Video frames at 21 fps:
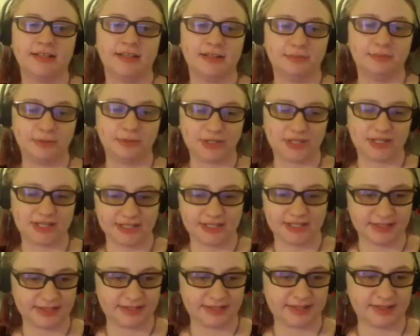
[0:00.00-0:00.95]
The book
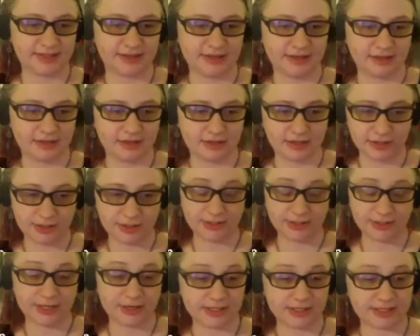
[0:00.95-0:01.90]
is
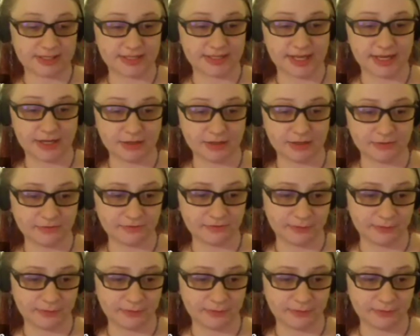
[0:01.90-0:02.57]
currently on sale